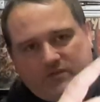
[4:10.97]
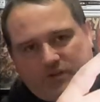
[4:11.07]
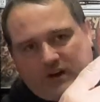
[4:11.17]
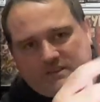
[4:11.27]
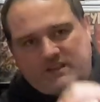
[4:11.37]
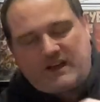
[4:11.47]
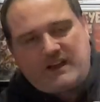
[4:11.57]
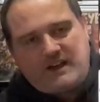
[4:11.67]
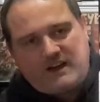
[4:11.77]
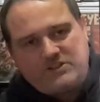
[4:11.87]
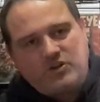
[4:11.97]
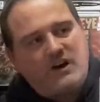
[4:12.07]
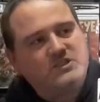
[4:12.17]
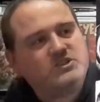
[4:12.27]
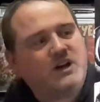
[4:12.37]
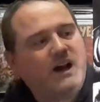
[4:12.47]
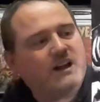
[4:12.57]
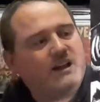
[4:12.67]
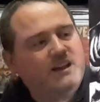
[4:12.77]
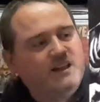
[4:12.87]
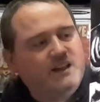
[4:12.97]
fights a giant shark,